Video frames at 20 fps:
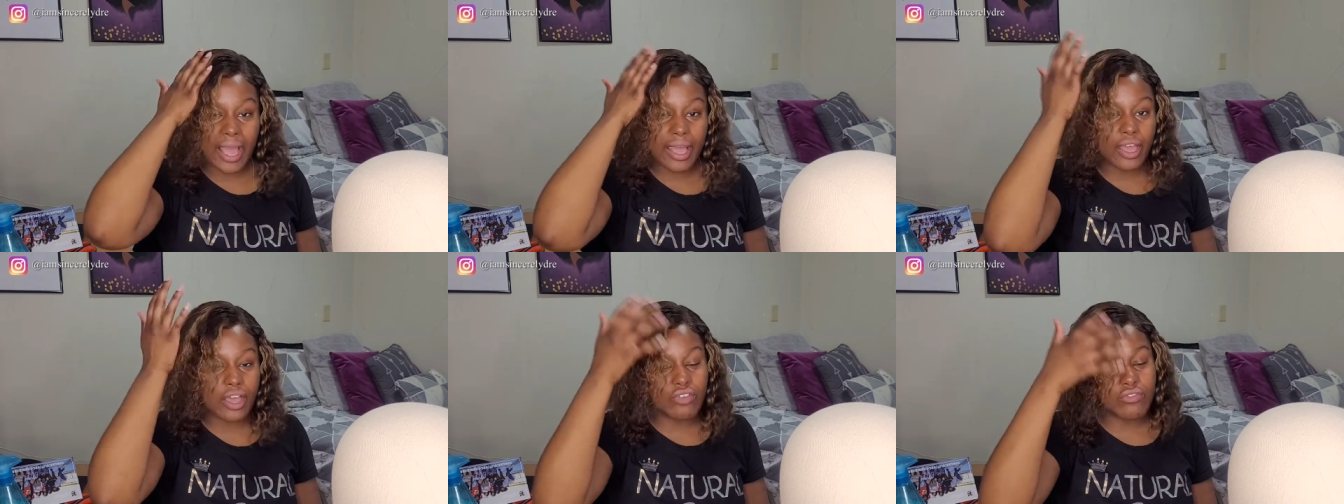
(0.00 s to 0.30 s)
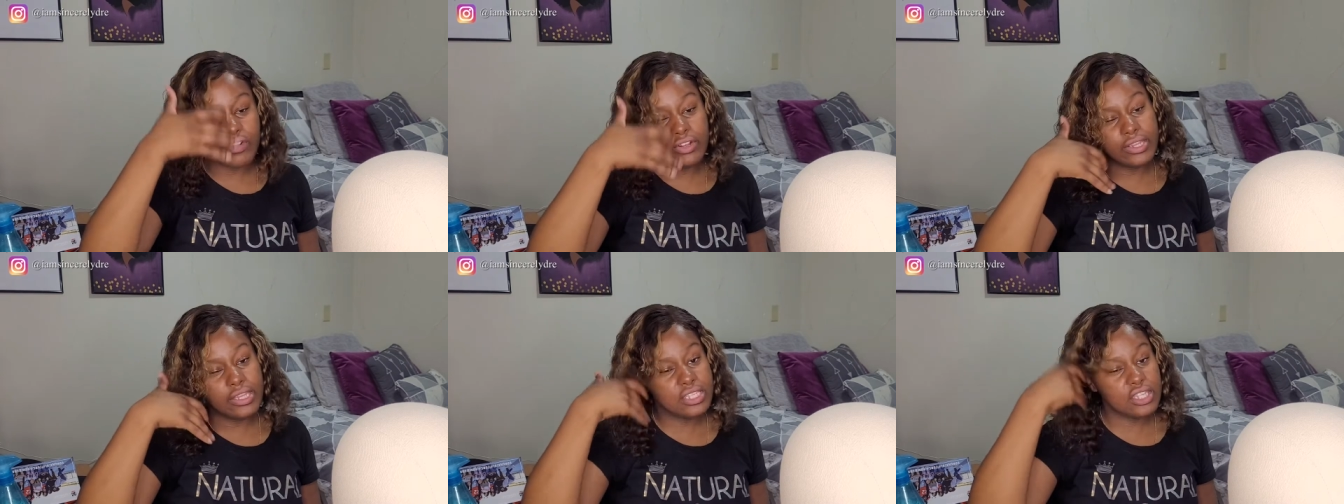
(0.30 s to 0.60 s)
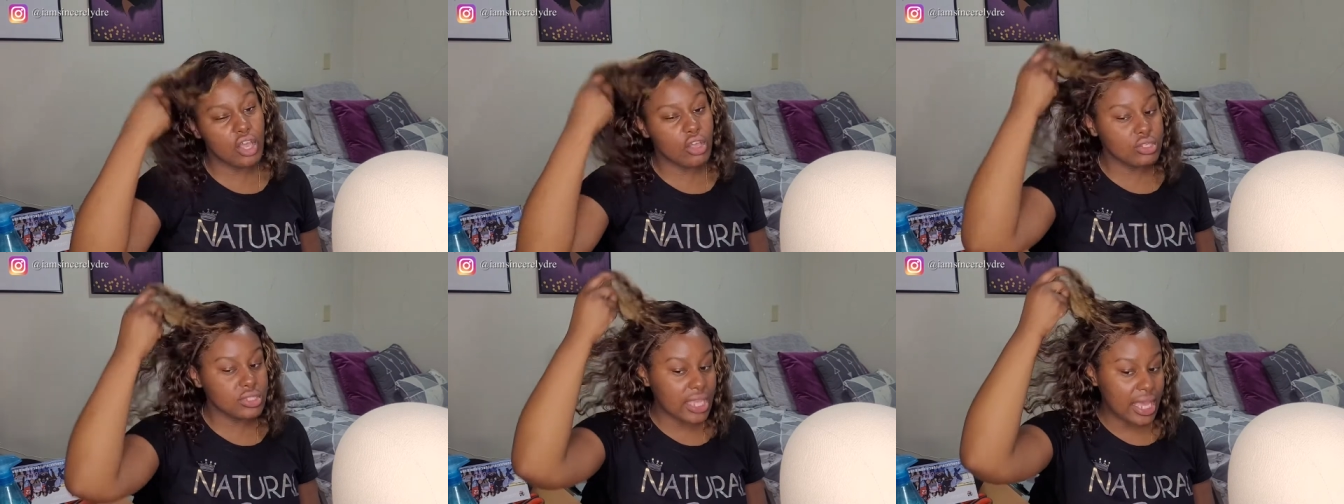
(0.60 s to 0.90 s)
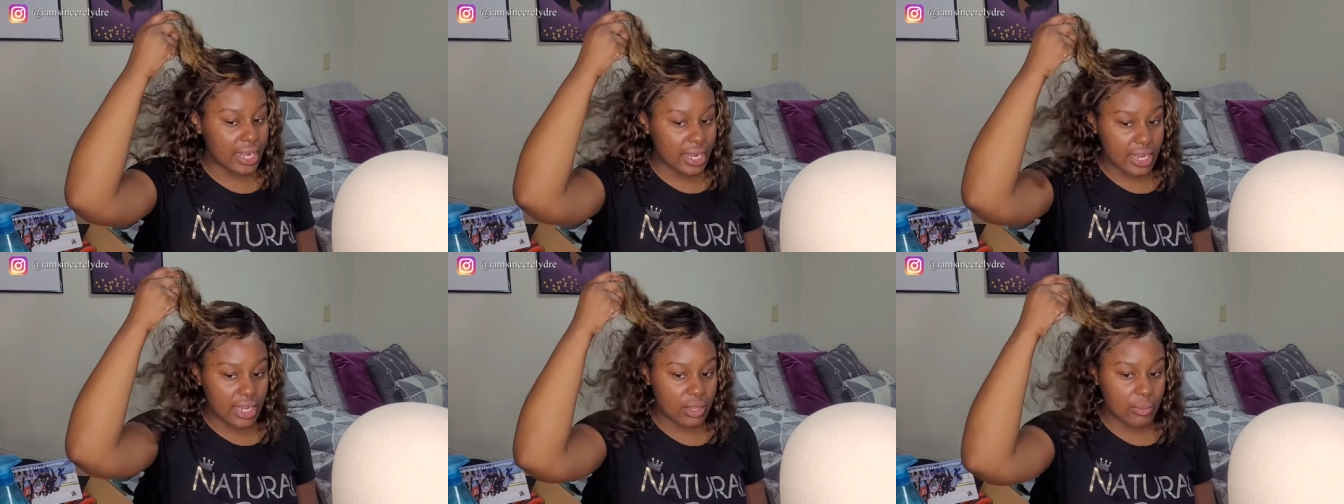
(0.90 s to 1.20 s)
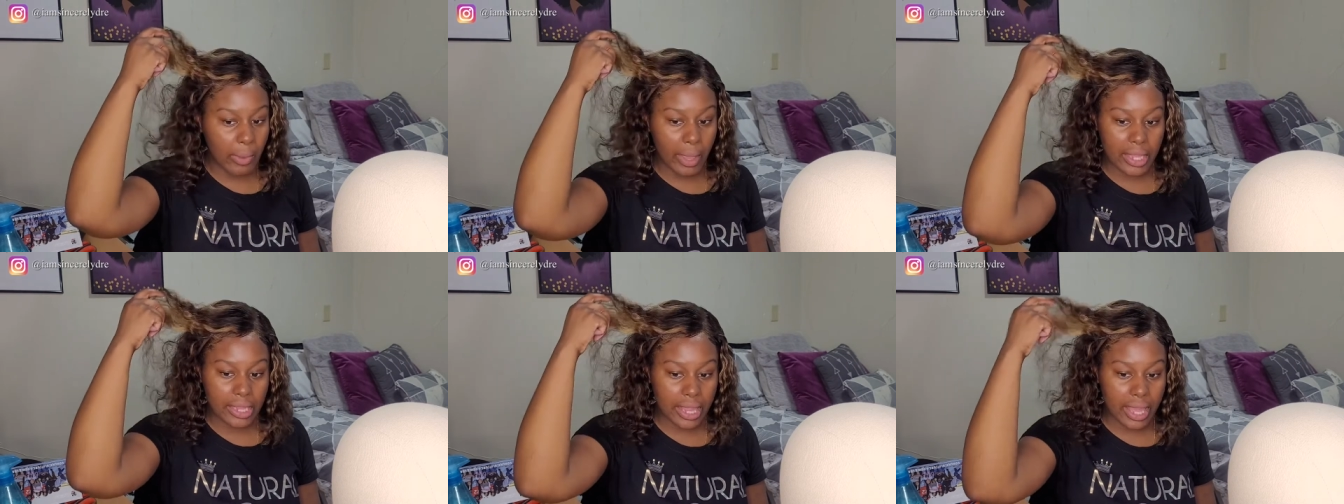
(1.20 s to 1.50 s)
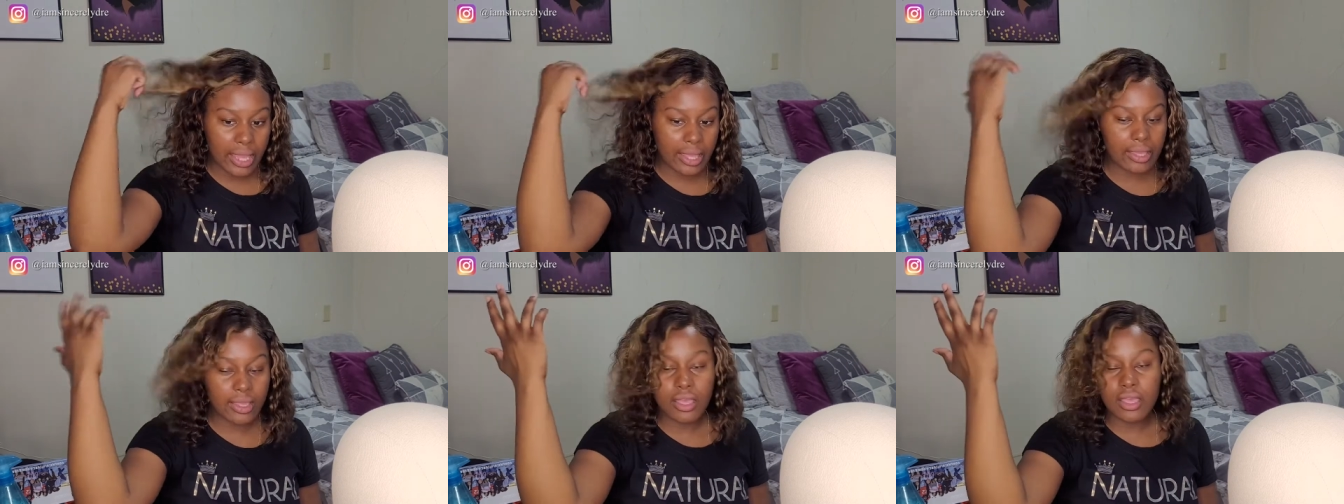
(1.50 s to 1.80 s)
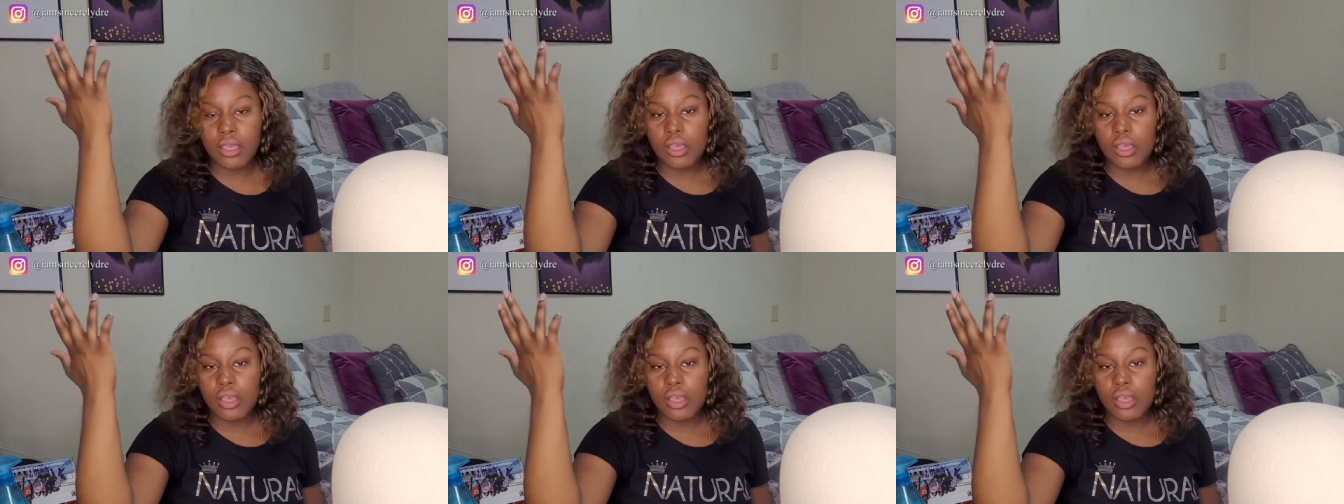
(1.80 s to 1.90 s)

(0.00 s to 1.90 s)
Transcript: covered this whole side anyway. Like